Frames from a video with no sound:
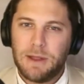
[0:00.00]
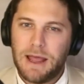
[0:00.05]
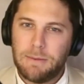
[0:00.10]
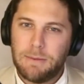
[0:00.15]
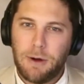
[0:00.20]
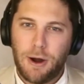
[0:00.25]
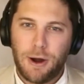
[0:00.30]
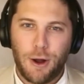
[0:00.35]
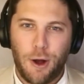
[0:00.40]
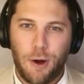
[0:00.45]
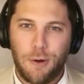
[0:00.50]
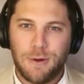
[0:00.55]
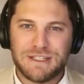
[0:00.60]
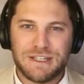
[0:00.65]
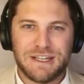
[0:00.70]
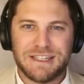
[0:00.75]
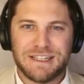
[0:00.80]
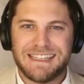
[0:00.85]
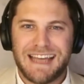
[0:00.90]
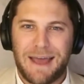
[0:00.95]
Mark. Always a
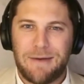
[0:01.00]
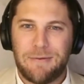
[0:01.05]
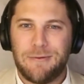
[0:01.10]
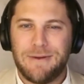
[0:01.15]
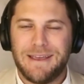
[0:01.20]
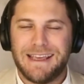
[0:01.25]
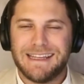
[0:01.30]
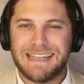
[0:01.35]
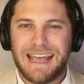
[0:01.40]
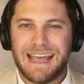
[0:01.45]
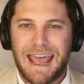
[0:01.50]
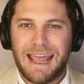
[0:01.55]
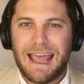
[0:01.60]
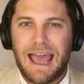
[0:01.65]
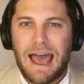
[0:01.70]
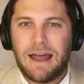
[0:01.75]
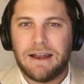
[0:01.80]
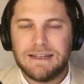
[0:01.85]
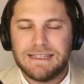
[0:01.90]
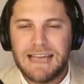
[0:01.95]
good time when we get to hang
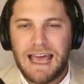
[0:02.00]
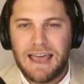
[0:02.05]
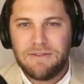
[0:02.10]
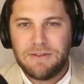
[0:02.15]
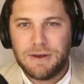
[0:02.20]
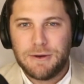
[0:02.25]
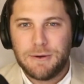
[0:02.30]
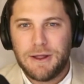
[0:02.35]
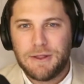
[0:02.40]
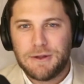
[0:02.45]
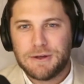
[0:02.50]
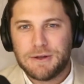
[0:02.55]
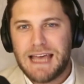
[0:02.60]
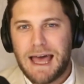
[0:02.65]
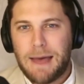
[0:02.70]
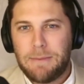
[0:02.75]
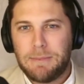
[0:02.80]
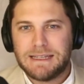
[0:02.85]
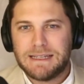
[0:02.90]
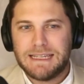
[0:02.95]
out and dive into another
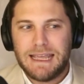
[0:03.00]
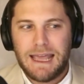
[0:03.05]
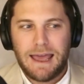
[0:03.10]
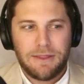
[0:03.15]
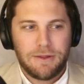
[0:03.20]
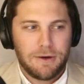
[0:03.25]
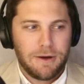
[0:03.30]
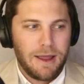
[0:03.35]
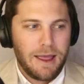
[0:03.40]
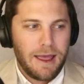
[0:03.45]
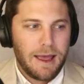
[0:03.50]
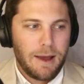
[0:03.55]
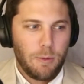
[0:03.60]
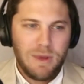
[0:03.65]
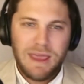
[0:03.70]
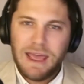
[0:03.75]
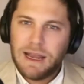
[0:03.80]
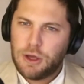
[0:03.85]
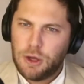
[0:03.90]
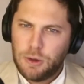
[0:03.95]
topic together. We
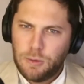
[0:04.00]
got a good one